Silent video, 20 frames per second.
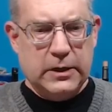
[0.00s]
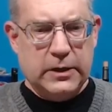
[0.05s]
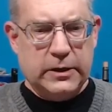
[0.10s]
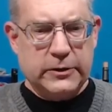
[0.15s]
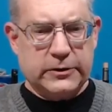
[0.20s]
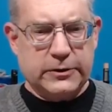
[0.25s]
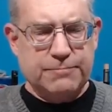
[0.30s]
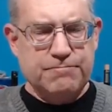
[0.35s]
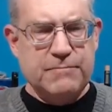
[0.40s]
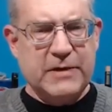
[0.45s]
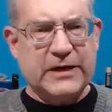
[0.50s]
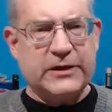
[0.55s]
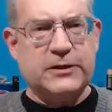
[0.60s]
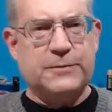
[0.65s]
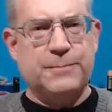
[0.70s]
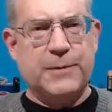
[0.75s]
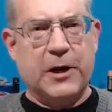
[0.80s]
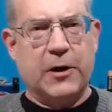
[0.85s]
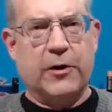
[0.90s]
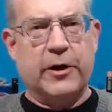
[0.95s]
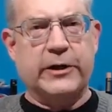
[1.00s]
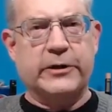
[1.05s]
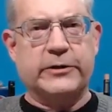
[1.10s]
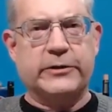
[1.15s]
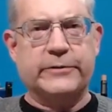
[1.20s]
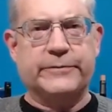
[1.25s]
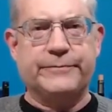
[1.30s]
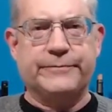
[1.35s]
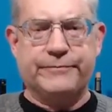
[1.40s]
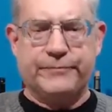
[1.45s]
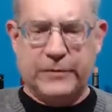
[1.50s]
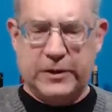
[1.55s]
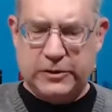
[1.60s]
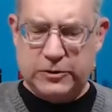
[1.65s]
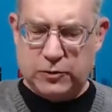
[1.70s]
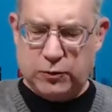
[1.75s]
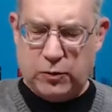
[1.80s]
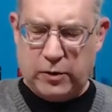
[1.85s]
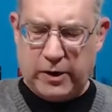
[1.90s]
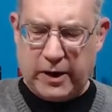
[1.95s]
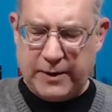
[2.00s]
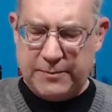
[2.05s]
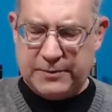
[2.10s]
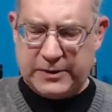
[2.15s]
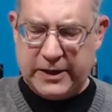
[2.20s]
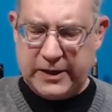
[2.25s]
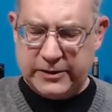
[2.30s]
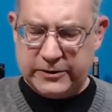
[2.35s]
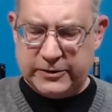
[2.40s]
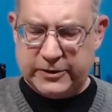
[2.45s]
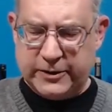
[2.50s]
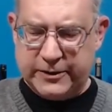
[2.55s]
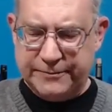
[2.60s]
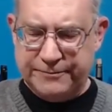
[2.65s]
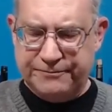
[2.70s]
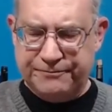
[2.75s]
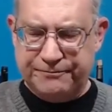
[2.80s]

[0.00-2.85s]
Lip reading: mixed berries is what I'm tasting.